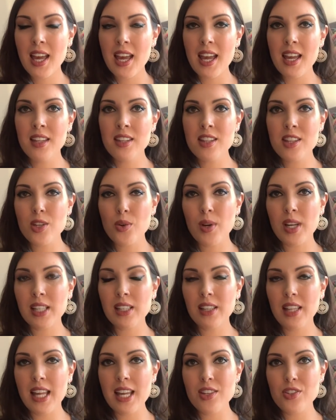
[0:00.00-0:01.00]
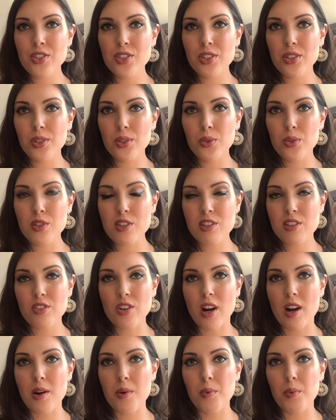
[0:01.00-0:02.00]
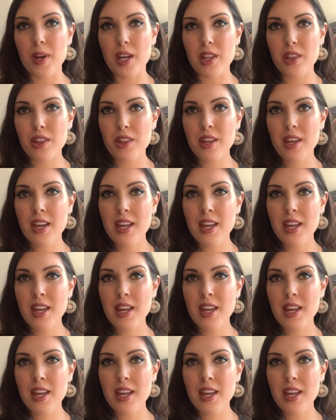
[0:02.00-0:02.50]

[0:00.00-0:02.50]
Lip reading: And so I'd like to start with